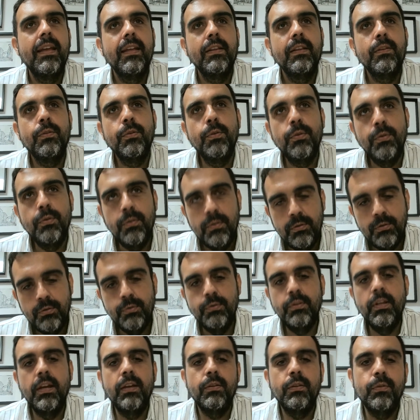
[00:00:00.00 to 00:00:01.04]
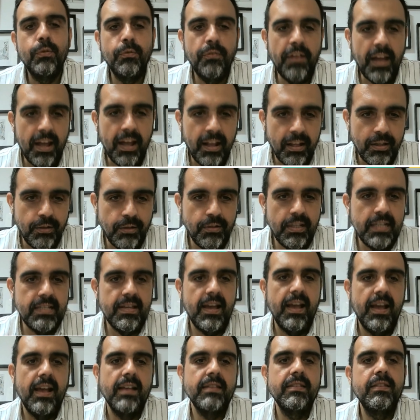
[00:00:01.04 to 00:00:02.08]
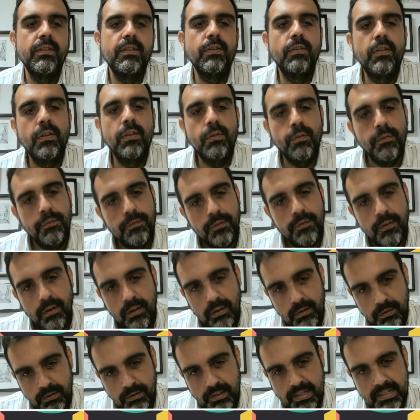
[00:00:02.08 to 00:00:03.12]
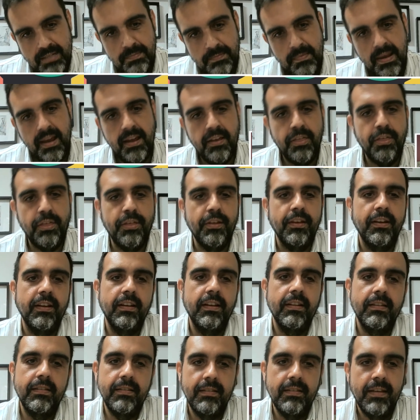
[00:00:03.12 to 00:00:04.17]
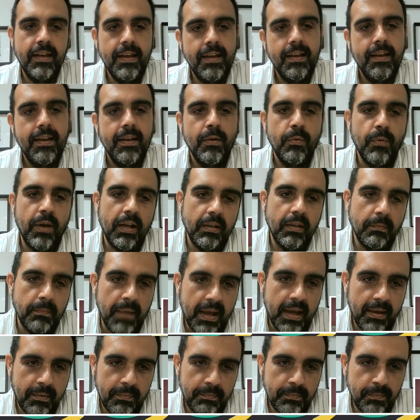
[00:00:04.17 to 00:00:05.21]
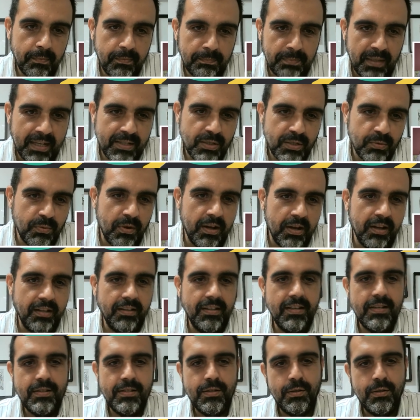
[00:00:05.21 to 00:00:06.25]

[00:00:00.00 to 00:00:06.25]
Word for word: to to to value this ass, you need to follow these methods. One plus one is